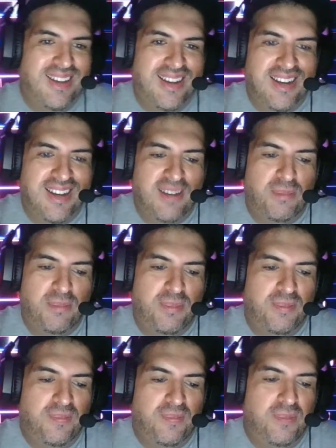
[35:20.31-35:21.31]

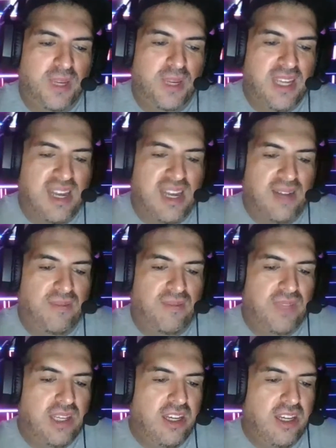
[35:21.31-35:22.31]
But yeah,
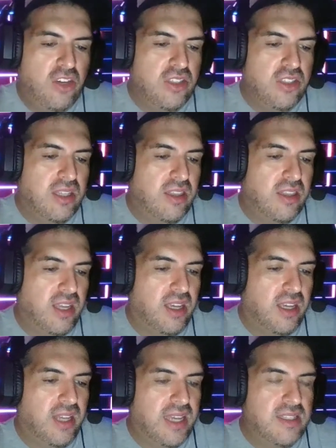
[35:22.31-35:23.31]
here's the
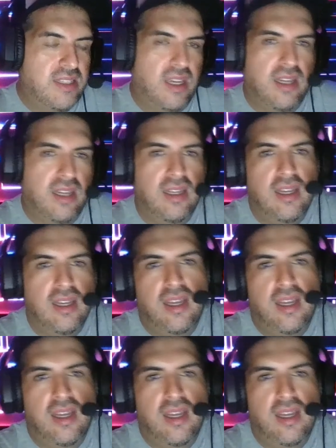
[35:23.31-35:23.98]
thing. Like I said,